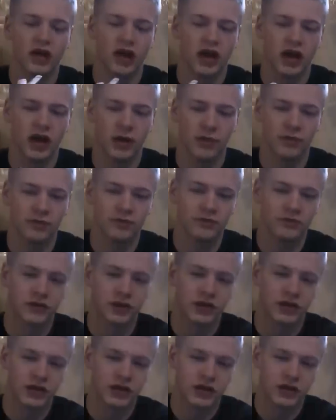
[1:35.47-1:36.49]

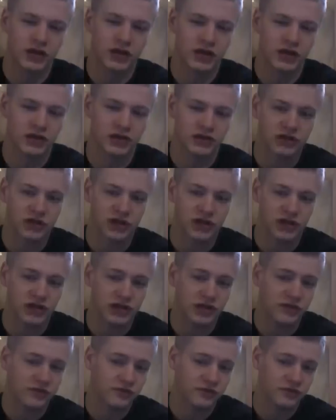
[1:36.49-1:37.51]
They
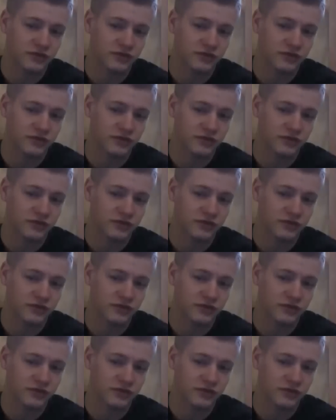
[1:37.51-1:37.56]
usually